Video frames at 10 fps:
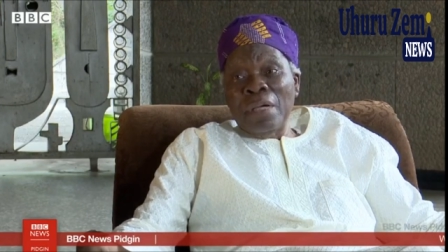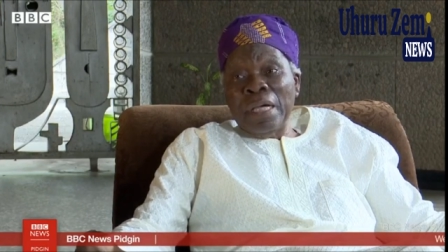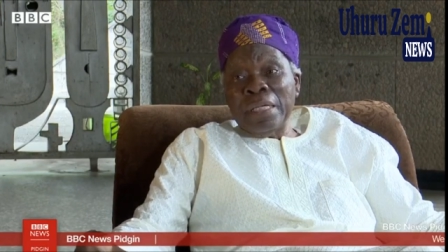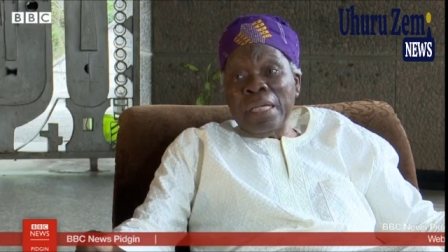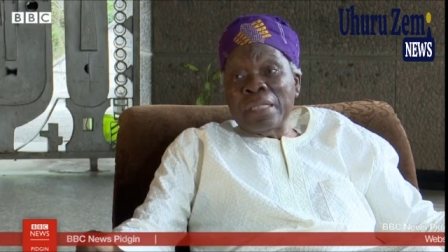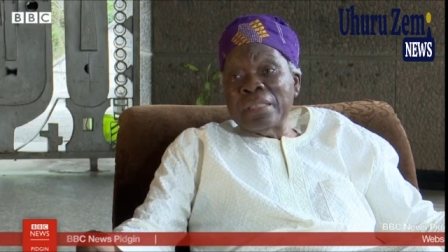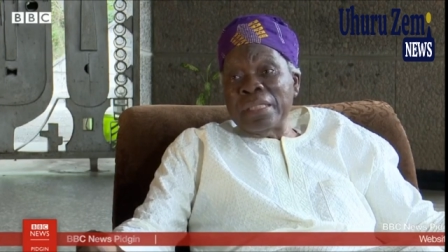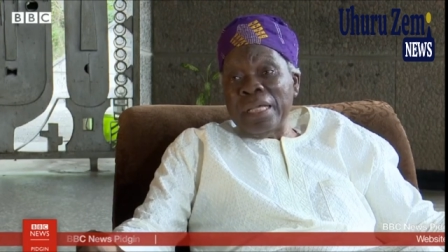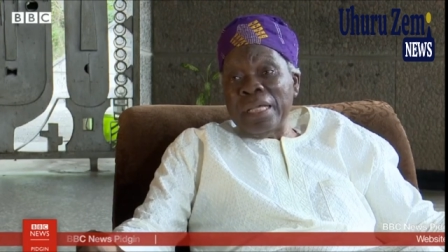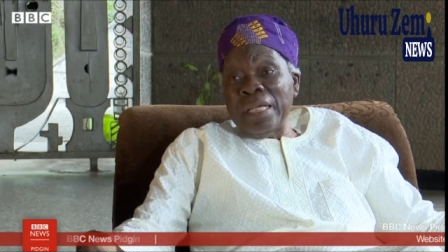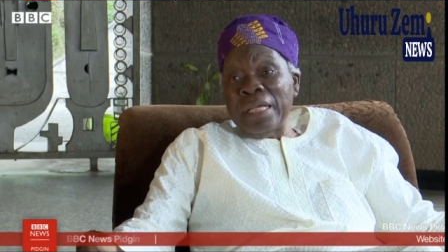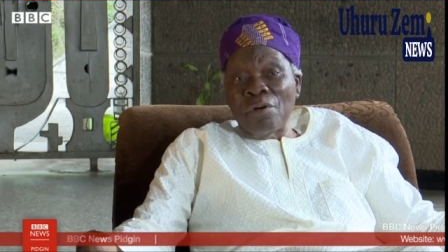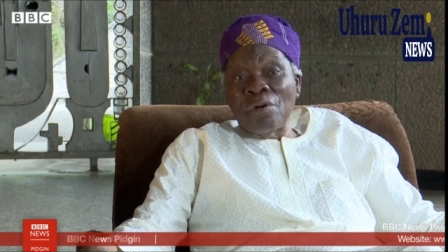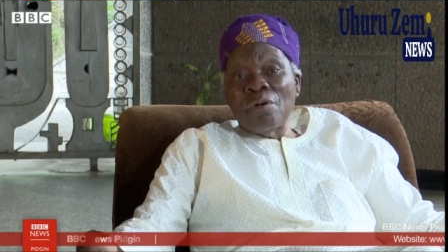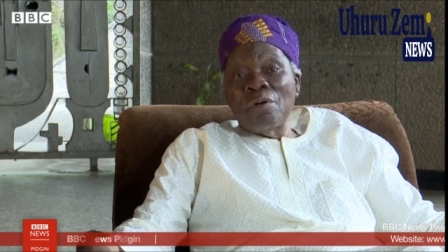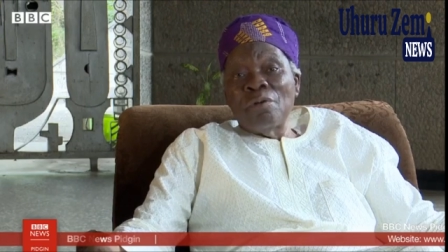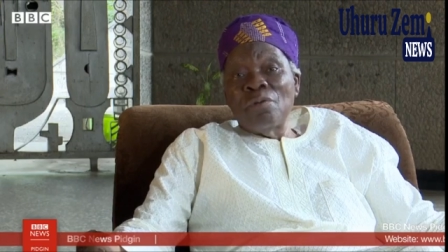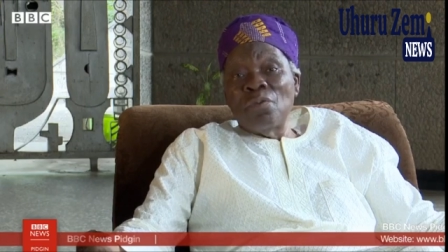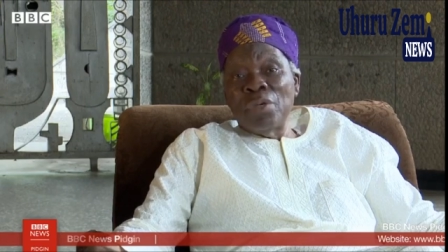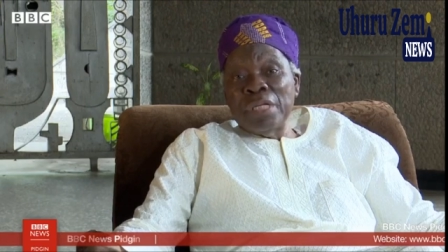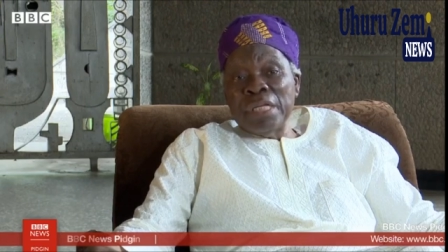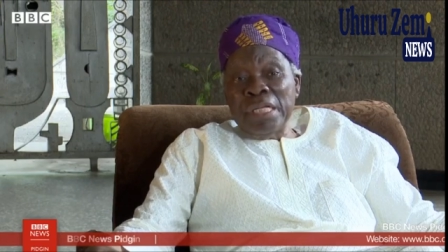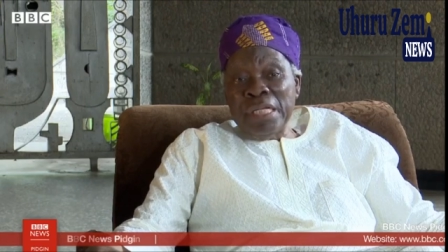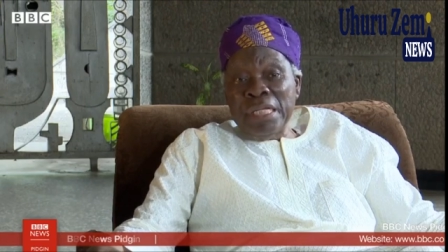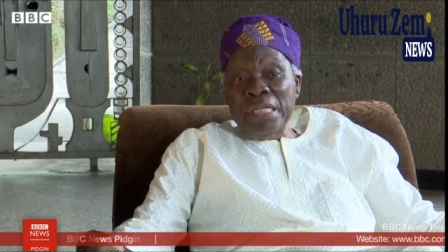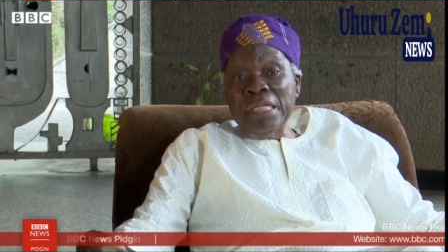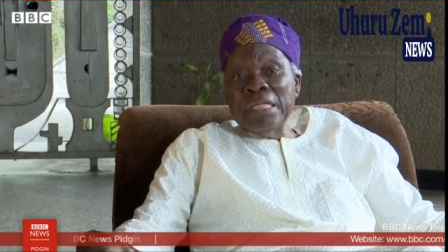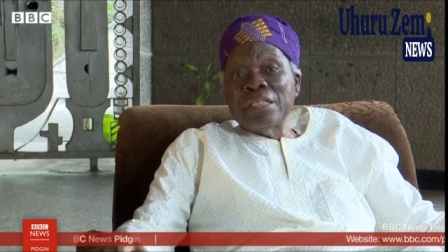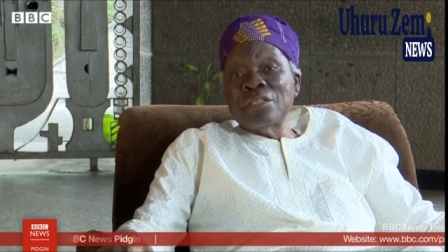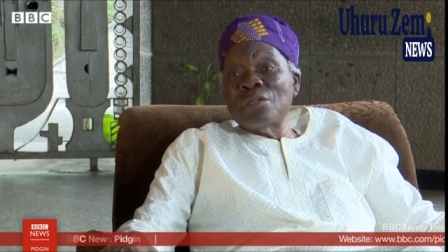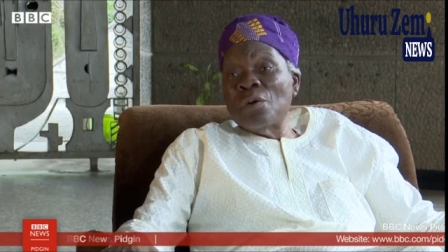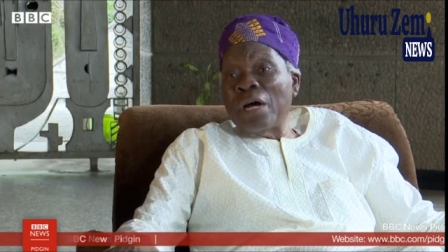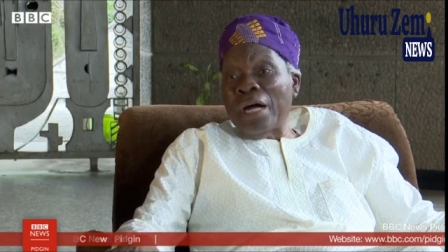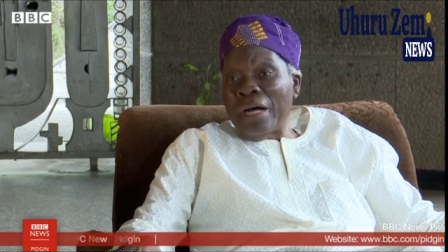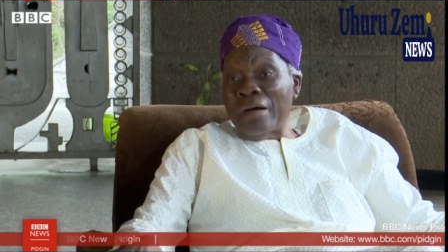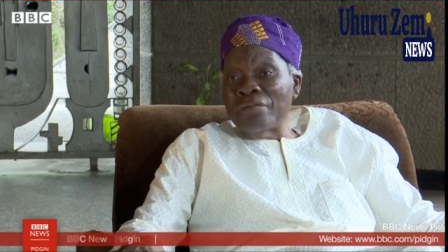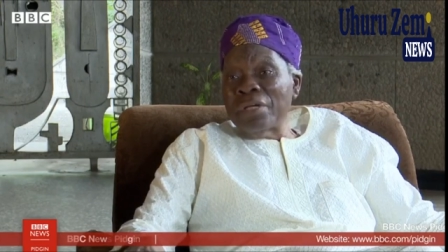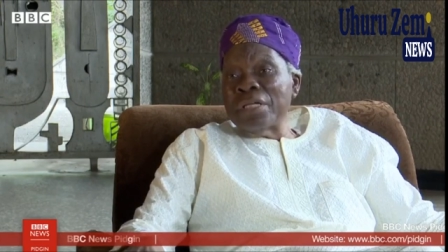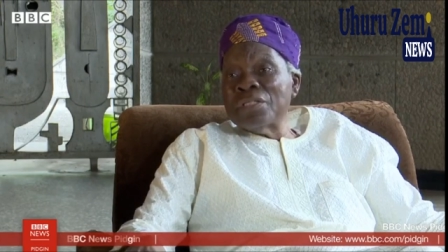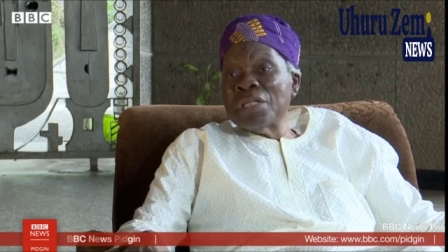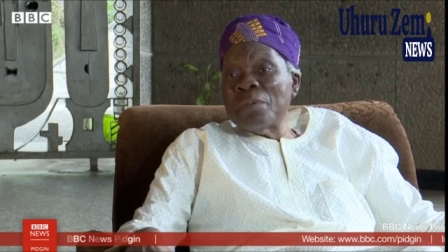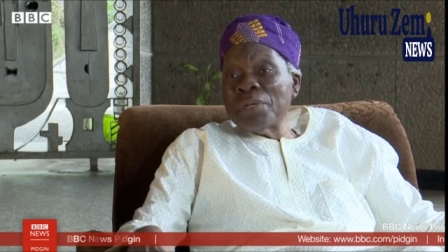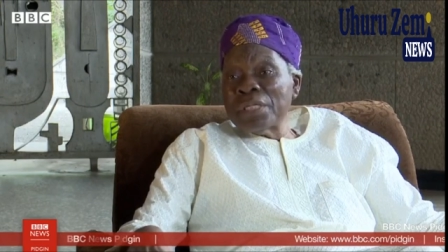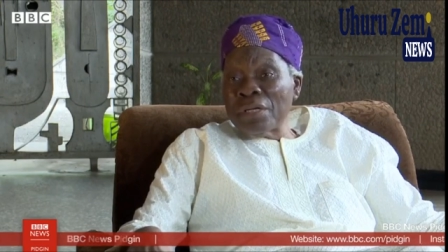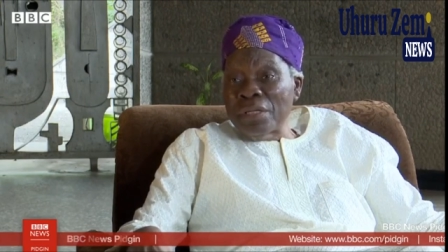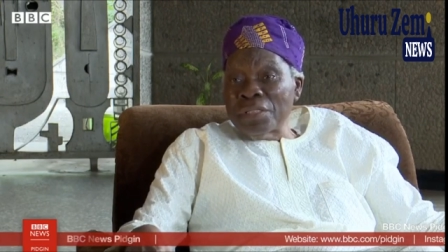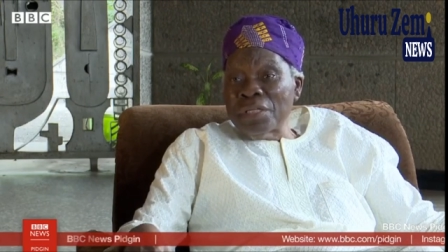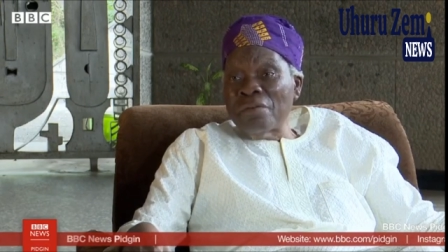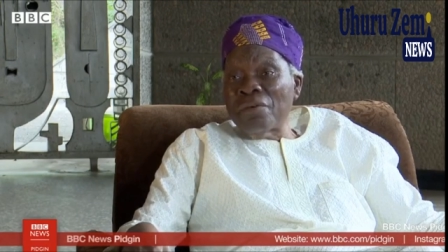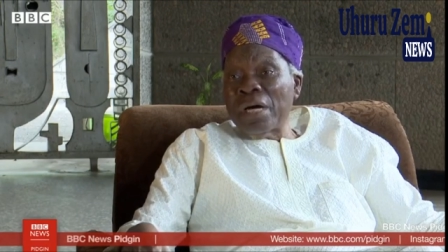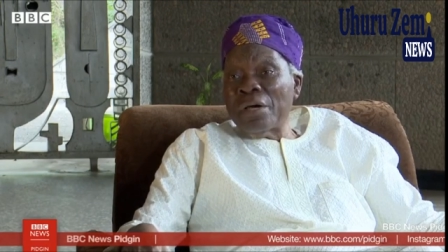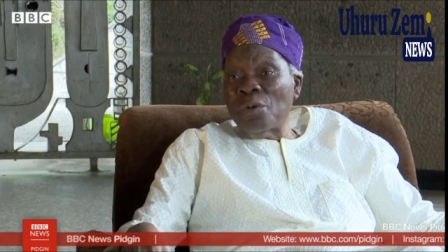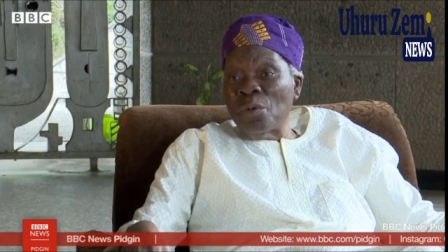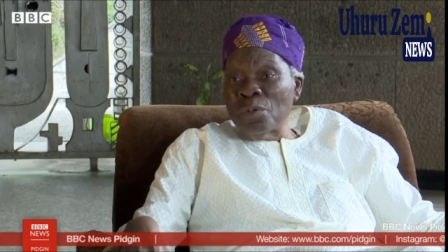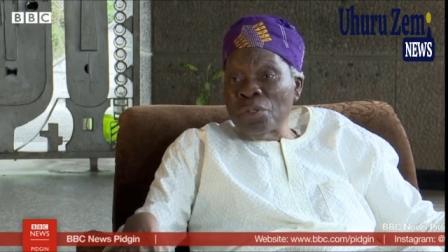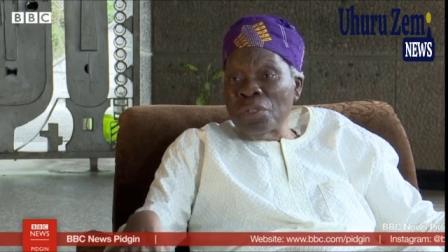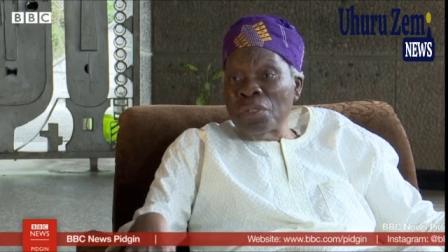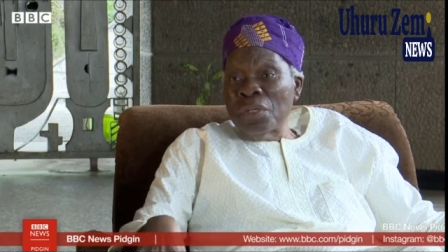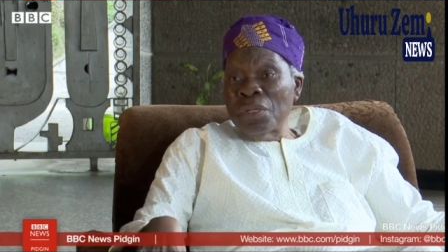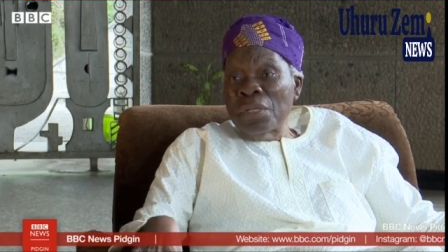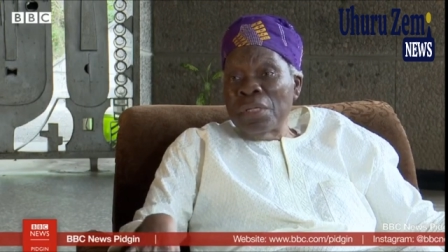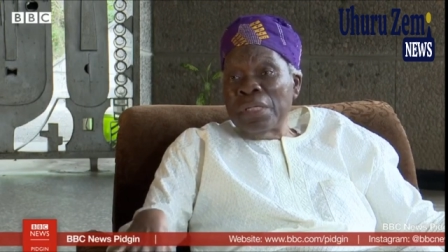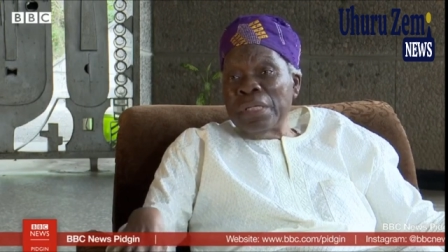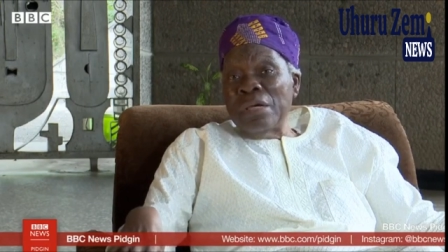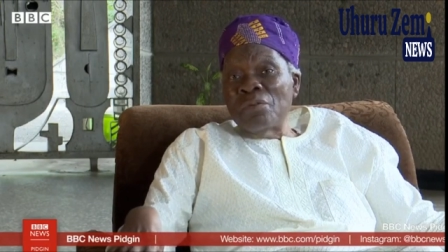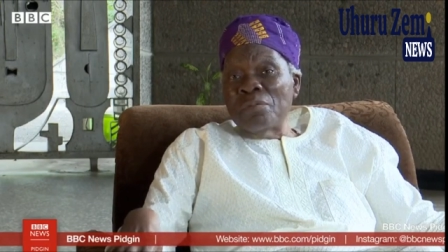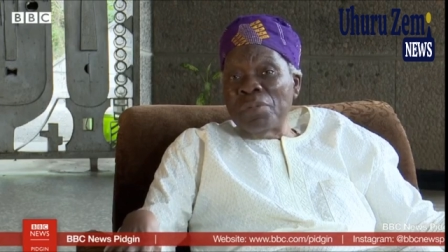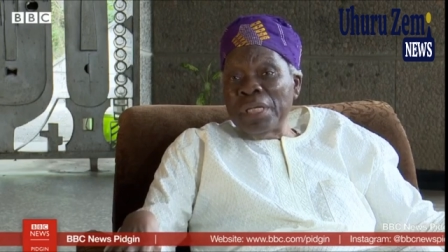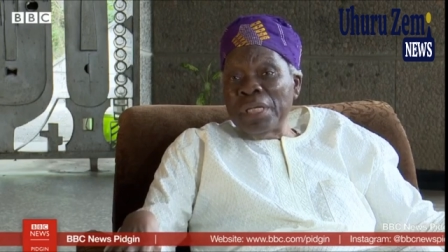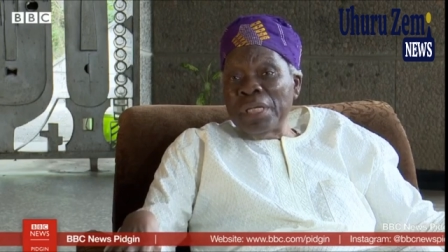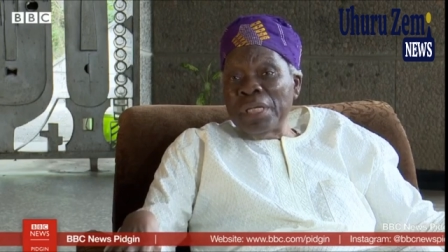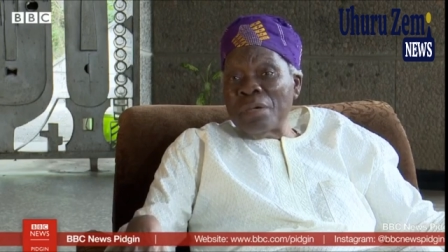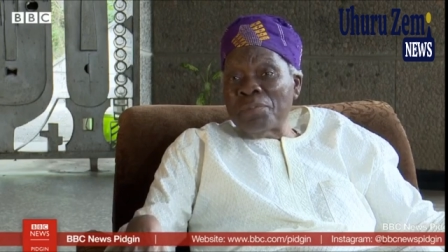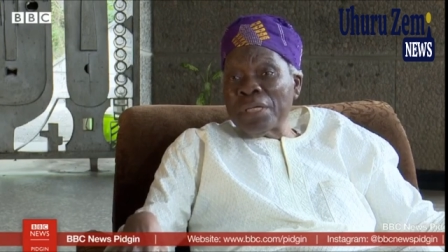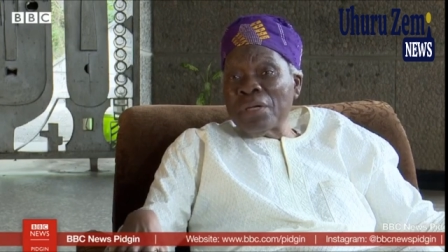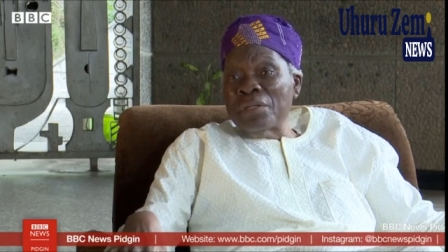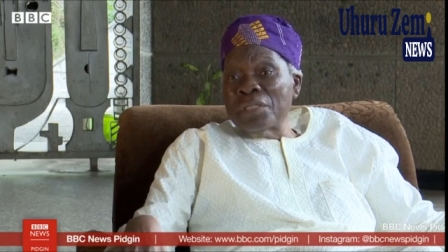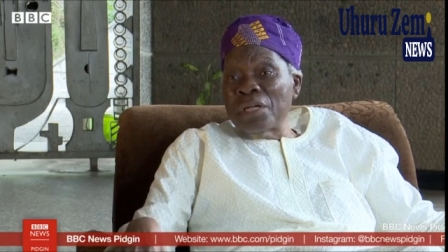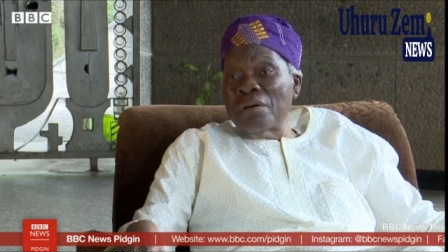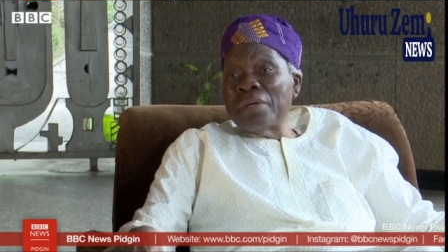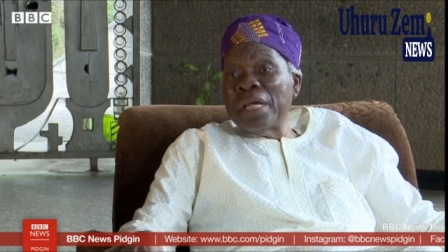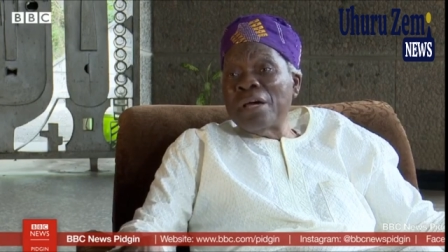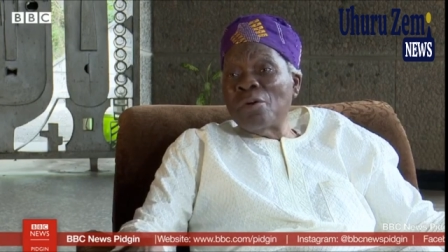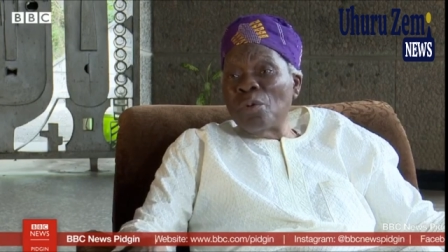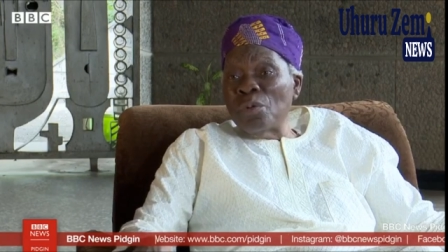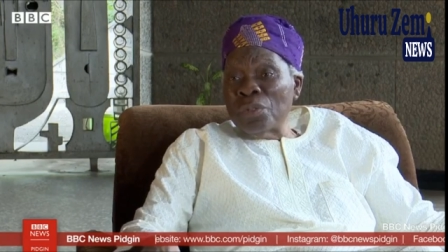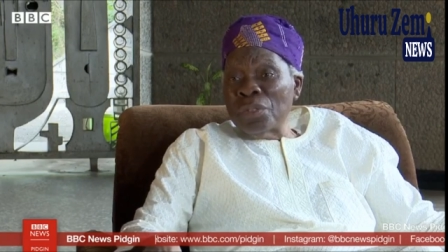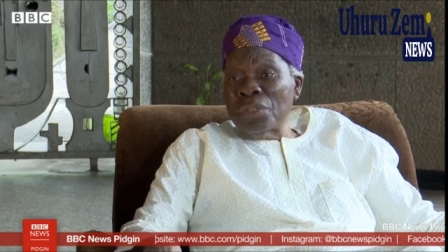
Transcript: And that therefore we need to have a separate country of our own they will be in a separate country of their own.